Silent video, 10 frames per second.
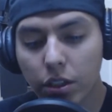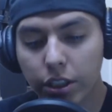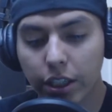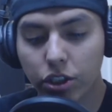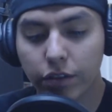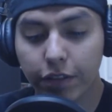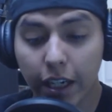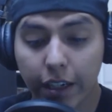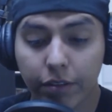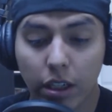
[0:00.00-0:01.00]
Section
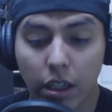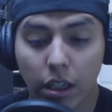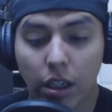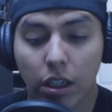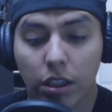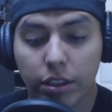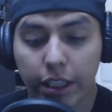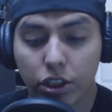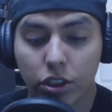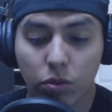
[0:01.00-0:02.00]
5.
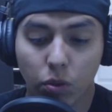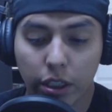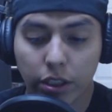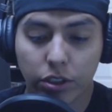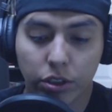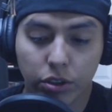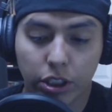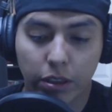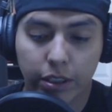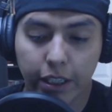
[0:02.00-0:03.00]
Sections 1 and 2
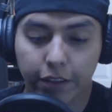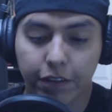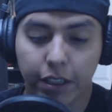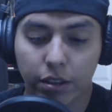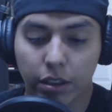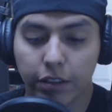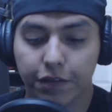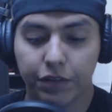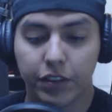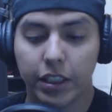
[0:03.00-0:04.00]
shall take effect on the
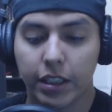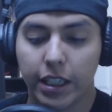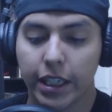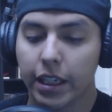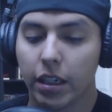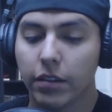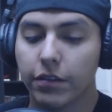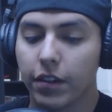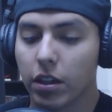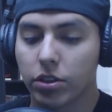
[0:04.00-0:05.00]
15th day
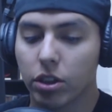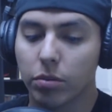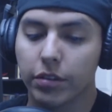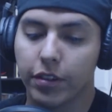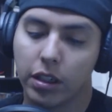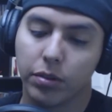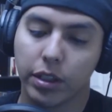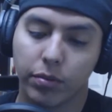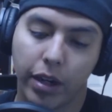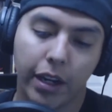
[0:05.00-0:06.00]
of October
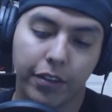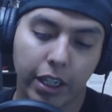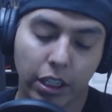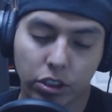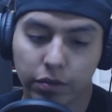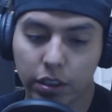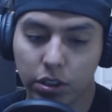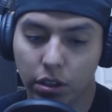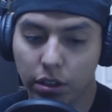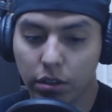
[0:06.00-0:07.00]
following the ratification of
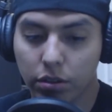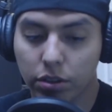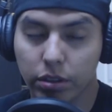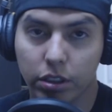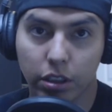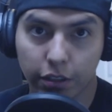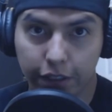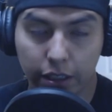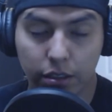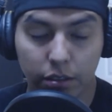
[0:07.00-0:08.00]
this article. So it took
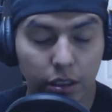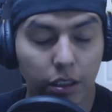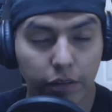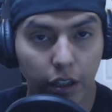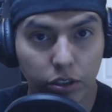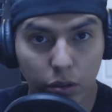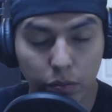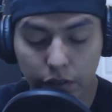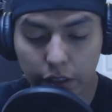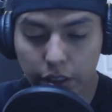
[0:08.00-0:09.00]
effect of
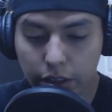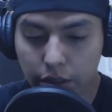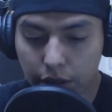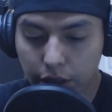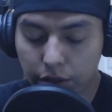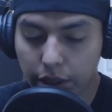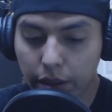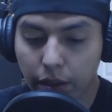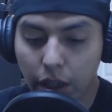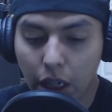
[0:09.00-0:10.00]
October of 1933.